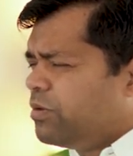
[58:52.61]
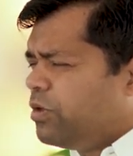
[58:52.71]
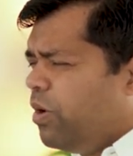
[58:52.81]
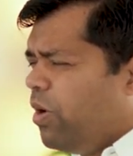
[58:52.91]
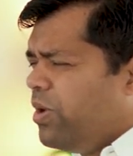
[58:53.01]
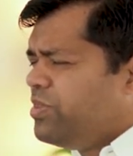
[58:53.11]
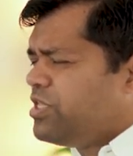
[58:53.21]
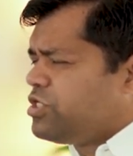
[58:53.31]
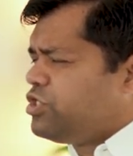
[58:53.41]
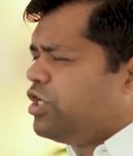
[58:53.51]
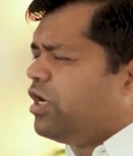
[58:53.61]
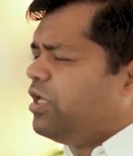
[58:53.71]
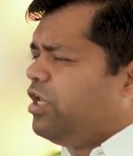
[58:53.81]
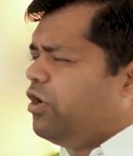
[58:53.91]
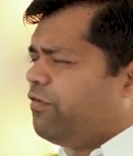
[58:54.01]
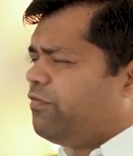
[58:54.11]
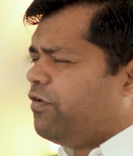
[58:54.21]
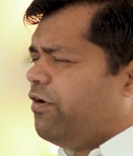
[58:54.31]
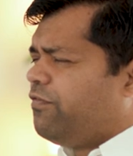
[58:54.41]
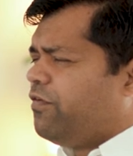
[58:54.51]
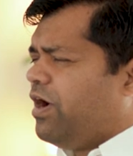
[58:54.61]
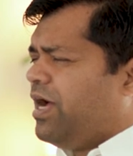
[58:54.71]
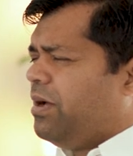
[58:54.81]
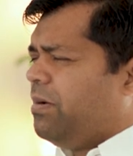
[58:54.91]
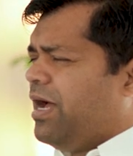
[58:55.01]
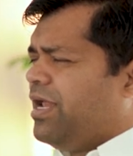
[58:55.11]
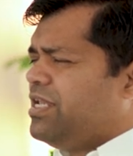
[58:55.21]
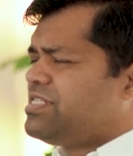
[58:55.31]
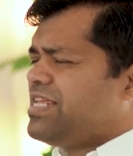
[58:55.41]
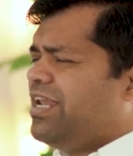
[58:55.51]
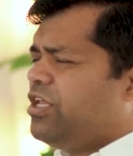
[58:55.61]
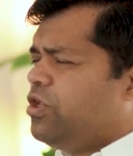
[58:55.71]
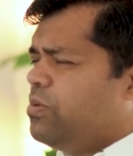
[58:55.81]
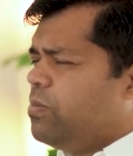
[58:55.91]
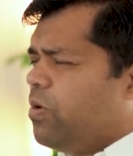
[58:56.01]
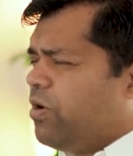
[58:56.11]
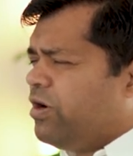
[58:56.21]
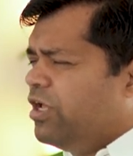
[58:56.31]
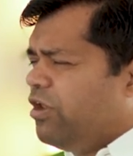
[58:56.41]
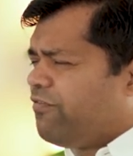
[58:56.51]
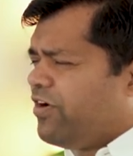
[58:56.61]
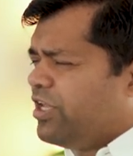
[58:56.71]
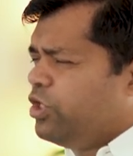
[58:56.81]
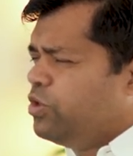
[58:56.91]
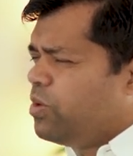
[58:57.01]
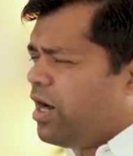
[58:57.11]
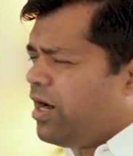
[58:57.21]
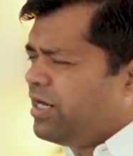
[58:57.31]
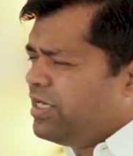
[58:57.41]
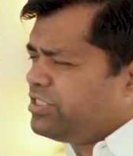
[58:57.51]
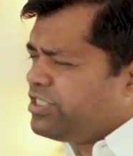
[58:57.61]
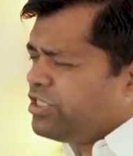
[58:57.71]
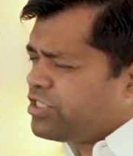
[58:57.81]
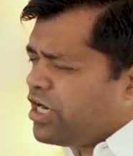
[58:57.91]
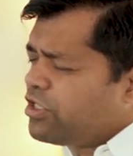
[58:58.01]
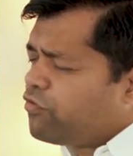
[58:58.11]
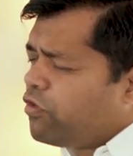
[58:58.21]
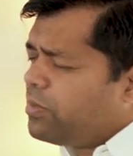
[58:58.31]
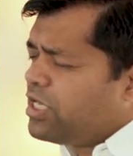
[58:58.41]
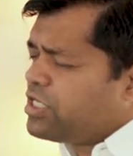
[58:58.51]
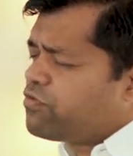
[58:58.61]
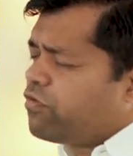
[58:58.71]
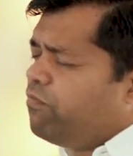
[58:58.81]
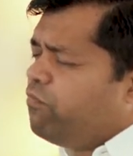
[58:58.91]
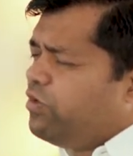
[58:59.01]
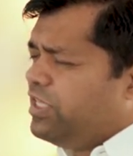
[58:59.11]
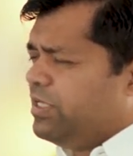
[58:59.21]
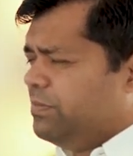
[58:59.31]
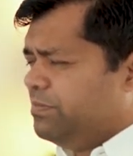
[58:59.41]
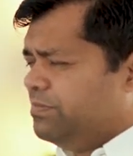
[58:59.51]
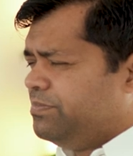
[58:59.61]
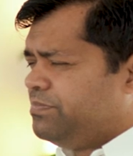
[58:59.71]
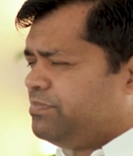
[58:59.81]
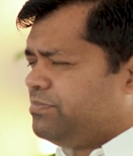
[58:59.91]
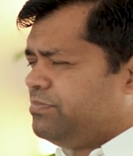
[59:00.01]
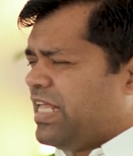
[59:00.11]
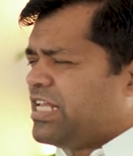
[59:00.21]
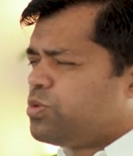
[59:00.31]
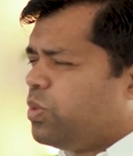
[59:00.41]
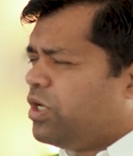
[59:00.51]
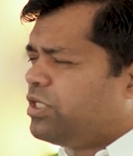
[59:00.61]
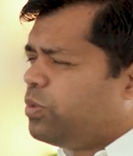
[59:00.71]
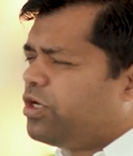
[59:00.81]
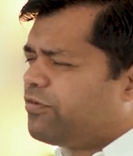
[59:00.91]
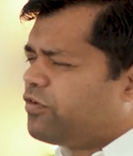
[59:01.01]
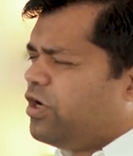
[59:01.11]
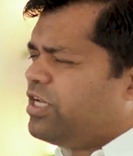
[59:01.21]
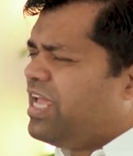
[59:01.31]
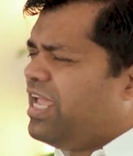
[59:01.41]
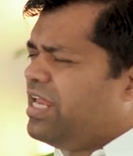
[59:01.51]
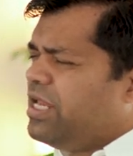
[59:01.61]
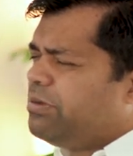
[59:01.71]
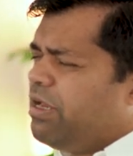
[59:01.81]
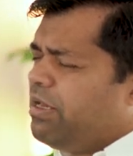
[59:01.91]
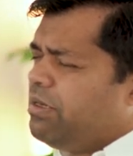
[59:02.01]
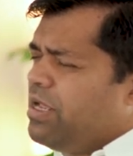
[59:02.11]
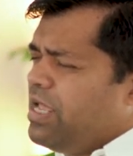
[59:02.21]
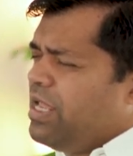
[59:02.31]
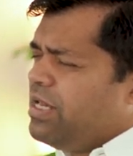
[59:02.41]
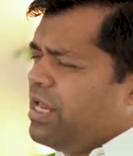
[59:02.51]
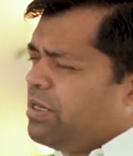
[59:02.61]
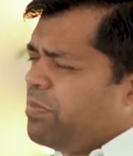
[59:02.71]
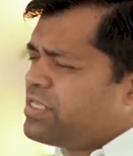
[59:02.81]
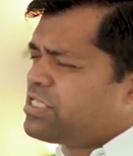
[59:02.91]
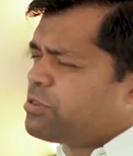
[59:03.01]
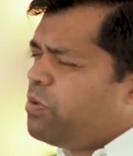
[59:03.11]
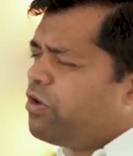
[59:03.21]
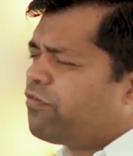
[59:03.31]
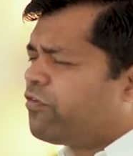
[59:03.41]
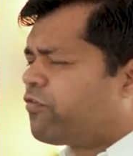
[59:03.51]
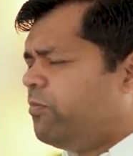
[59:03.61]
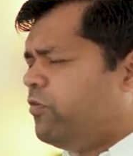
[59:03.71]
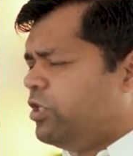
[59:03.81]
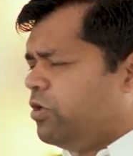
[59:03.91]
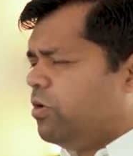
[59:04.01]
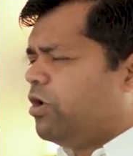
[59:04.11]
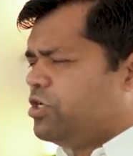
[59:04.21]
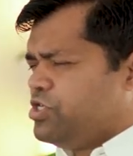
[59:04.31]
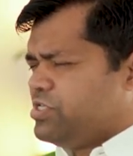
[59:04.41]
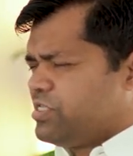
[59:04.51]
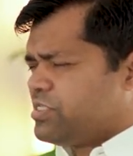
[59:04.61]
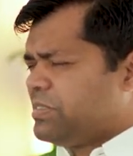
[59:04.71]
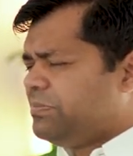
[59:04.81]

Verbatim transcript: go in this journey of of uh, understanding You more, Lord, Father, You are transforming us from within. That's word, the word of God. It it it, it makes us beautiful from within, O Lord Jesus.